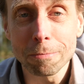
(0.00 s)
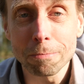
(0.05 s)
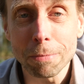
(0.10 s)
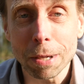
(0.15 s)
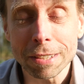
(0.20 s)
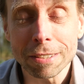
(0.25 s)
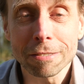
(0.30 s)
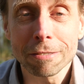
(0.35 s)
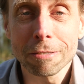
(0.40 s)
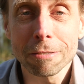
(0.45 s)

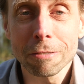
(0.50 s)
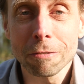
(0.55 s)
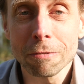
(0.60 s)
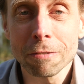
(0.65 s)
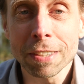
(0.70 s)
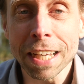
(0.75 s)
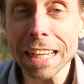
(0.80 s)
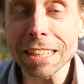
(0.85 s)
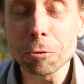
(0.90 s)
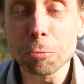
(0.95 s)
But
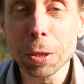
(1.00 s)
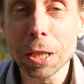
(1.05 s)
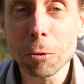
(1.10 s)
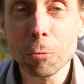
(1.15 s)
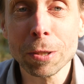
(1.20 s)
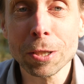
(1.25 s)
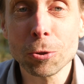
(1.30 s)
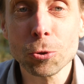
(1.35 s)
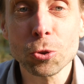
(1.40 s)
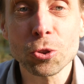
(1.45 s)
next week
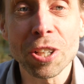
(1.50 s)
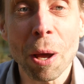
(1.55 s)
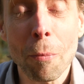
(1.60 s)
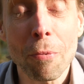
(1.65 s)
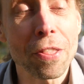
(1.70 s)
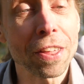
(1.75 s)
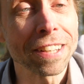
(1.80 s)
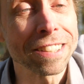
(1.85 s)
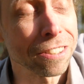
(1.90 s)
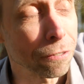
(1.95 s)
we'll do
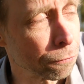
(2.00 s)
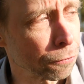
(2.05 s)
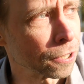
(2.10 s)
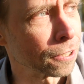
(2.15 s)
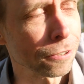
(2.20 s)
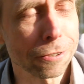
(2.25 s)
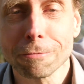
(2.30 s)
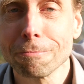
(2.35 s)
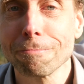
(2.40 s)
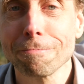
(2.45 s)
something
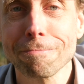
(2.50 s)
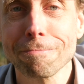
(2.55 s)
different.